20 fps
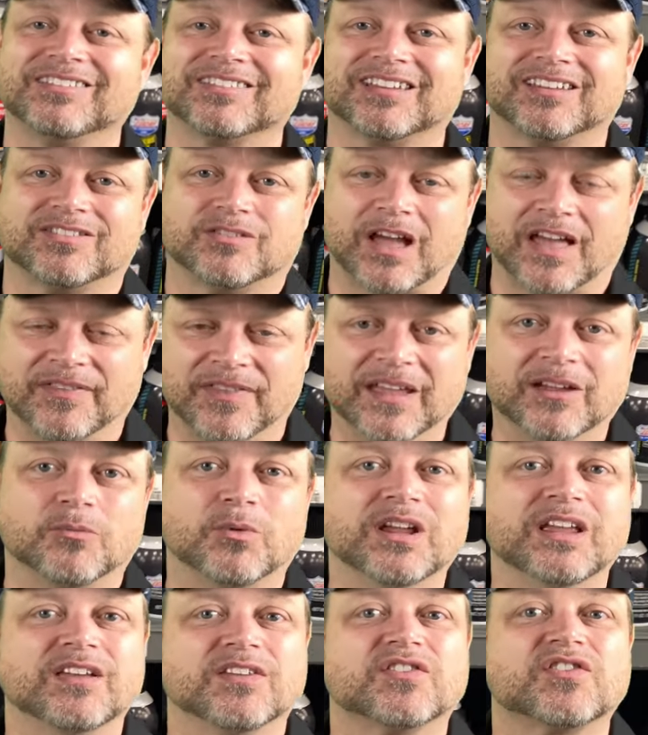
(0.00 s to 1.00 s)
because I think
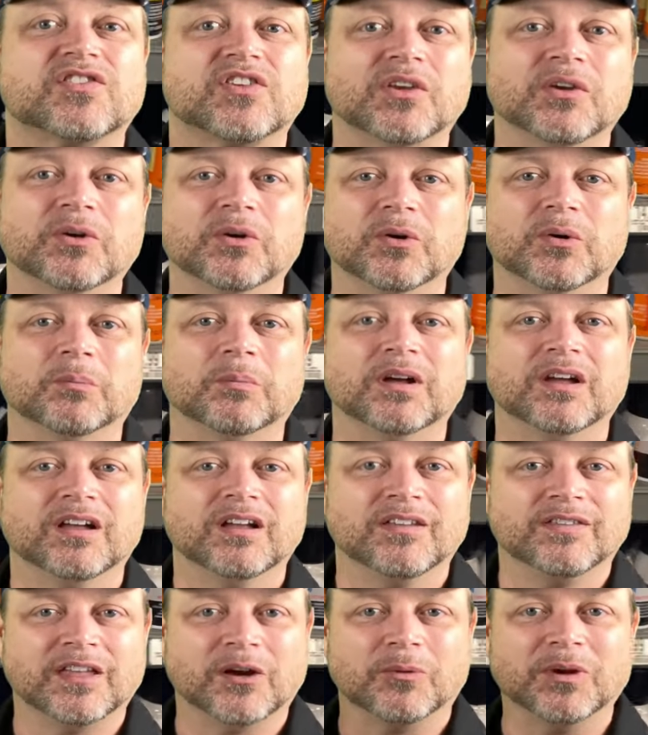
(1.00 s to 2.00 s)
we assume
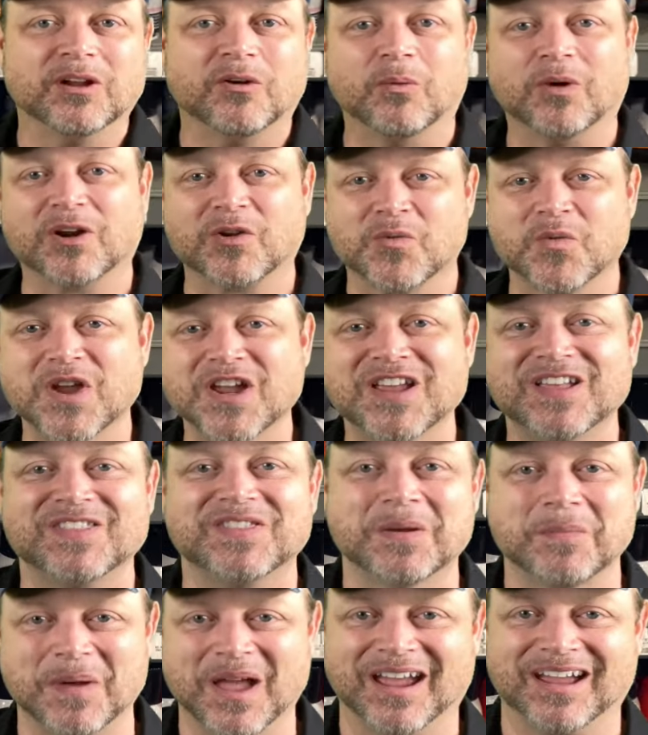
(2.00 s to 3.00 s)
that we don't want to read
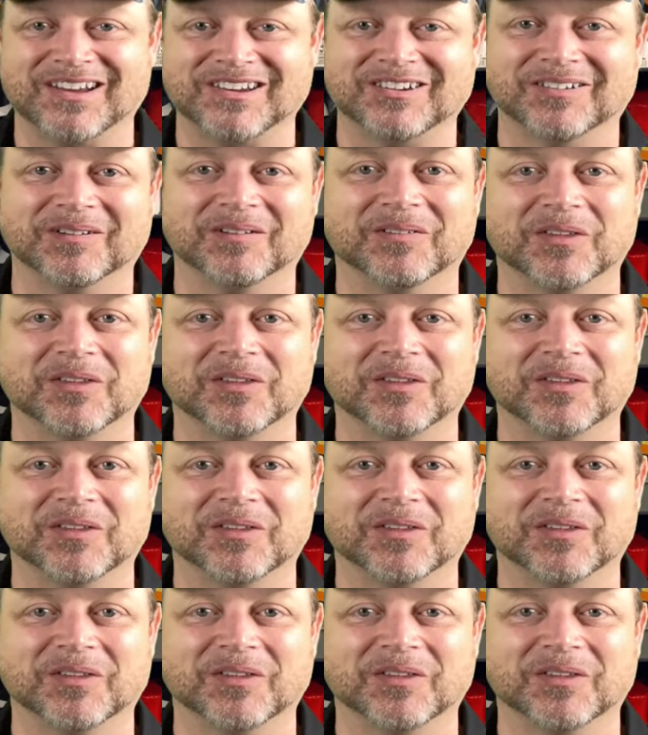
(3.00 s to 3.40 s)
the manual,